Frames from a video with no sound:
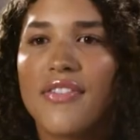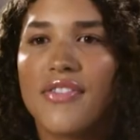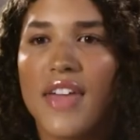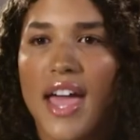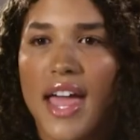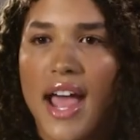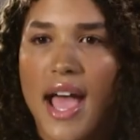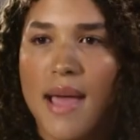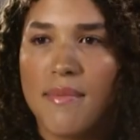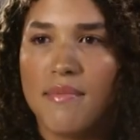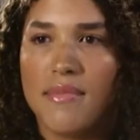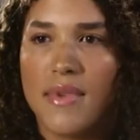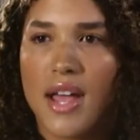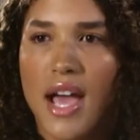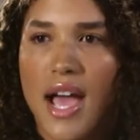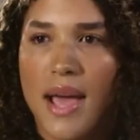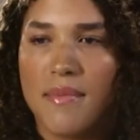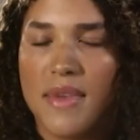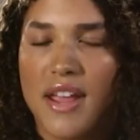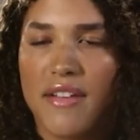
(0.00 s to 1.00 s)
that I'm
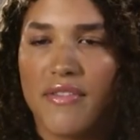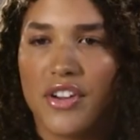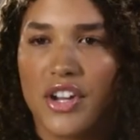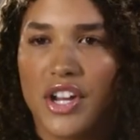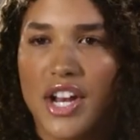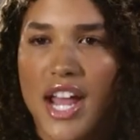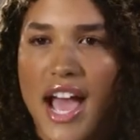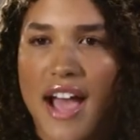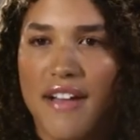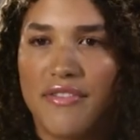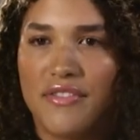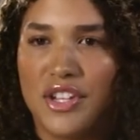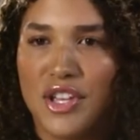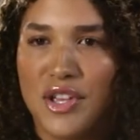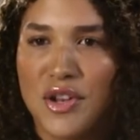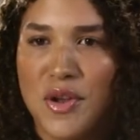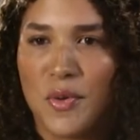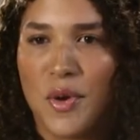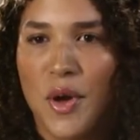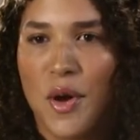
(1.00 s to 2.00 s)
I'm never gonna have to,
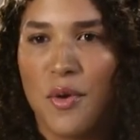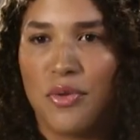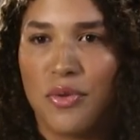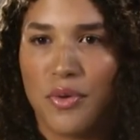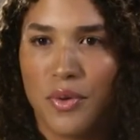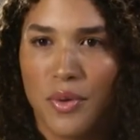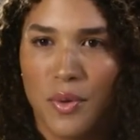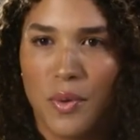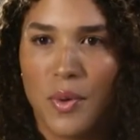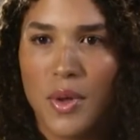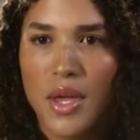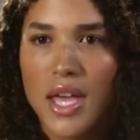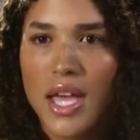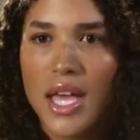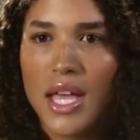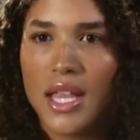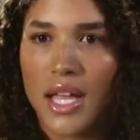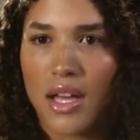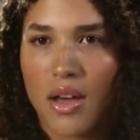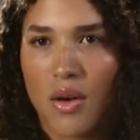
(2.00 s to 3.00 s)
you know, go through
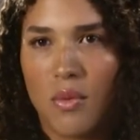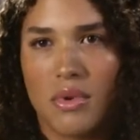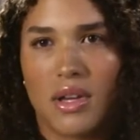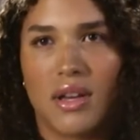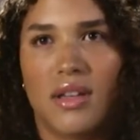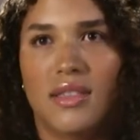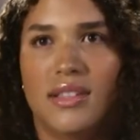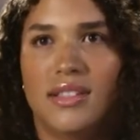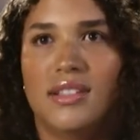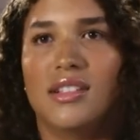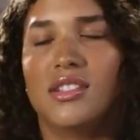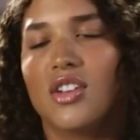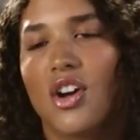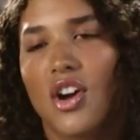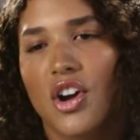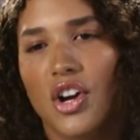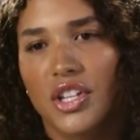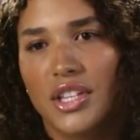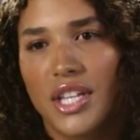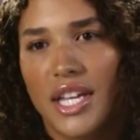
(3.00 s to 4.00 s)
like, oh my God, this is
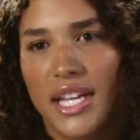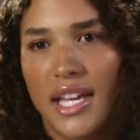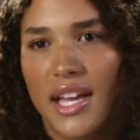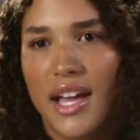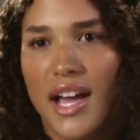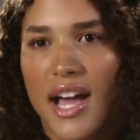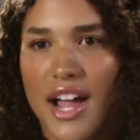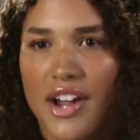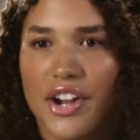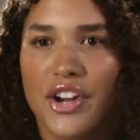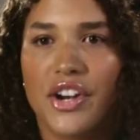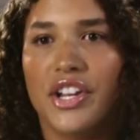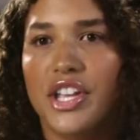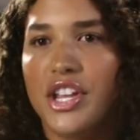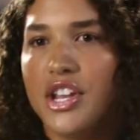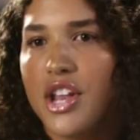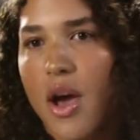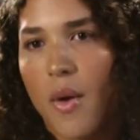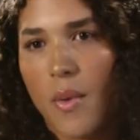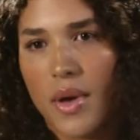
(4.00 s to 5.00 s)
hard. Like I
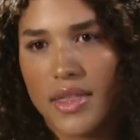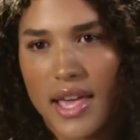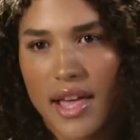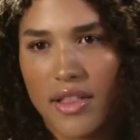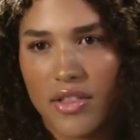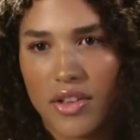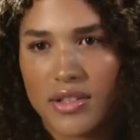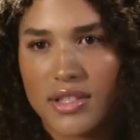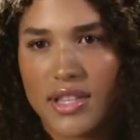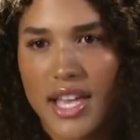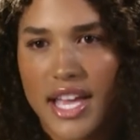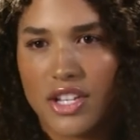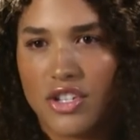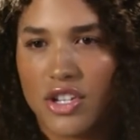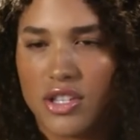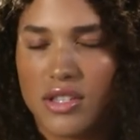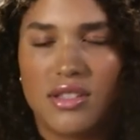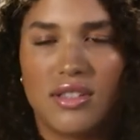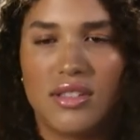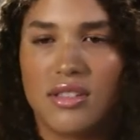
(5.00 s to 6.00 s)
already know what that looks like, mm
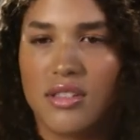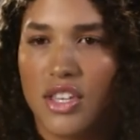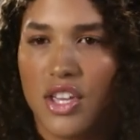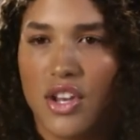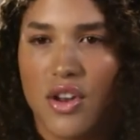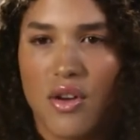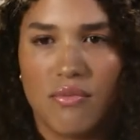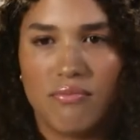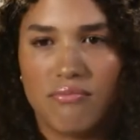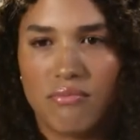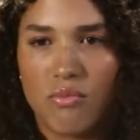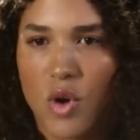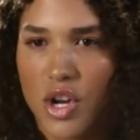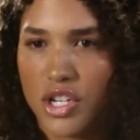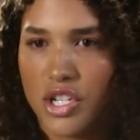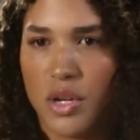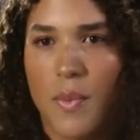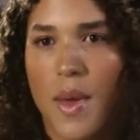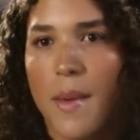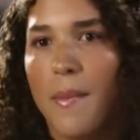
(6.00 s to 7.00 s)
-hmm. just, mm-hmm. you know,
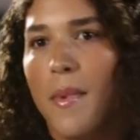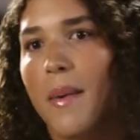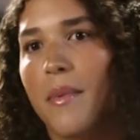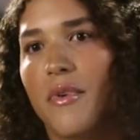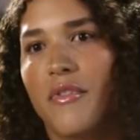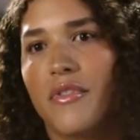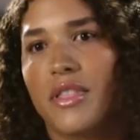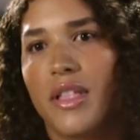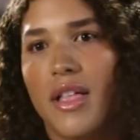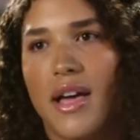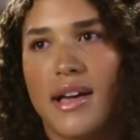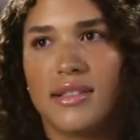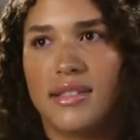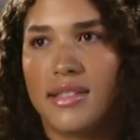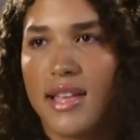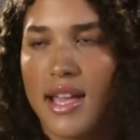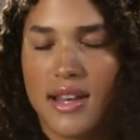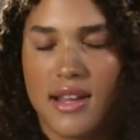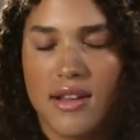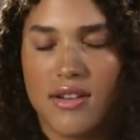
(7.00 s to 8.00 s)
watching my mom over the
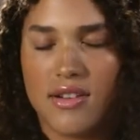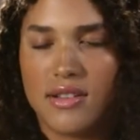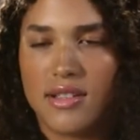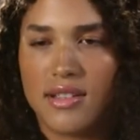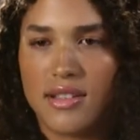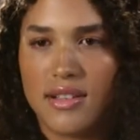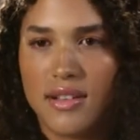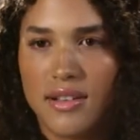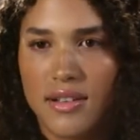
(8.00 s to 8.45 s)
last 10 years.